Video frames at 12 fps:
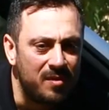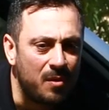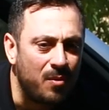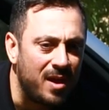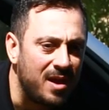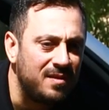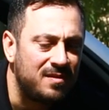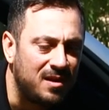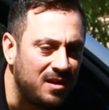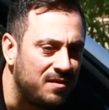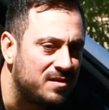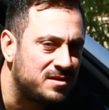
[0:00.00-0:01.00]
the way it
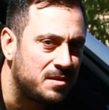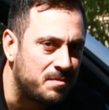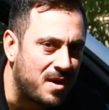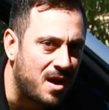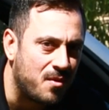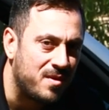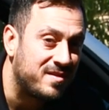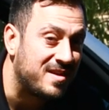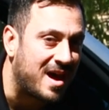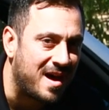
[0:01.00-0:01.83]
delivers the power the